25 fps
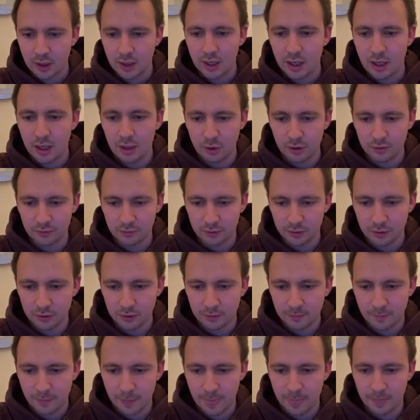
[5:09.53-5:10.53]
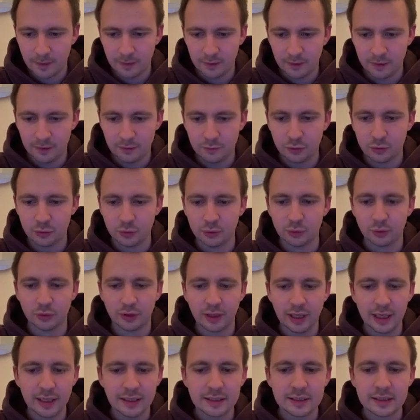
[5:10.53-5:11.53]
However, if you do
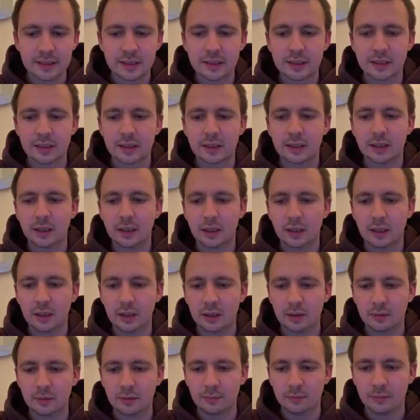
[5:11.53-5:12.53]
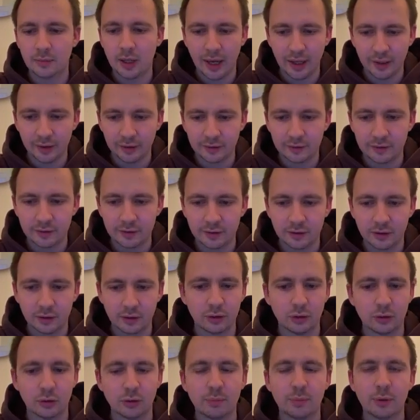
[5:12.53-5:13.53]
that and
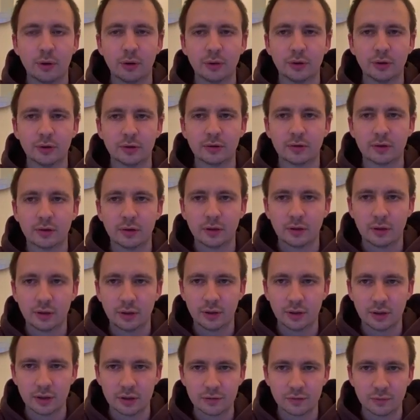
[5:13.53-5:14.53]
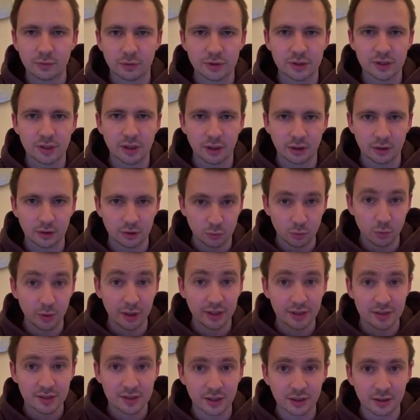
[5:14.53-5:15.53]
your opponent thinks for a second,
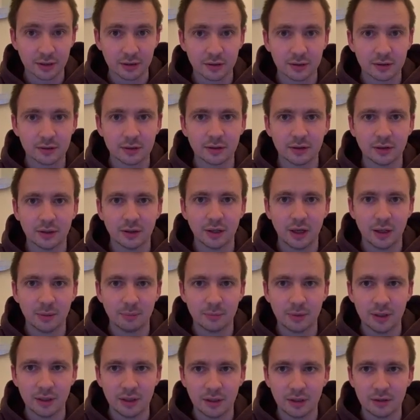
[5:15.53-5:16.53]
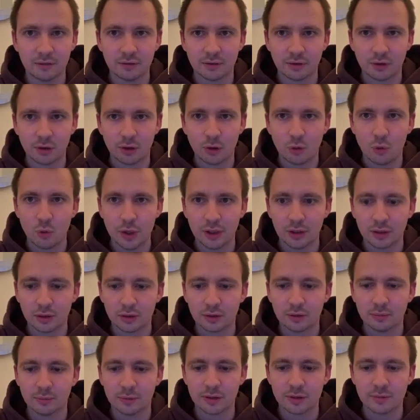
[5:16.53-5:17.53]
wait a second, I'm being given a queen,
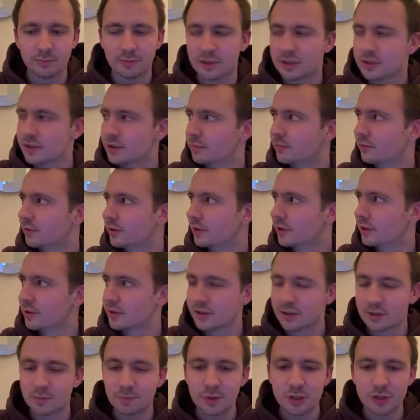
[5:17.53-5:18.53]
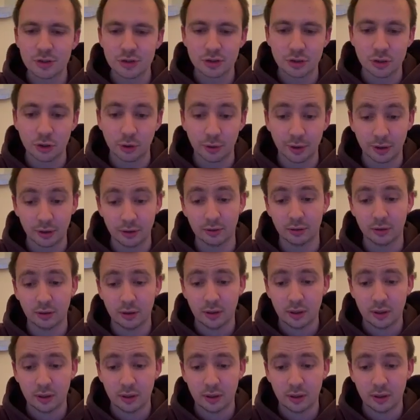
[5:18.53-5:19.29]
there must be something suspicious going on.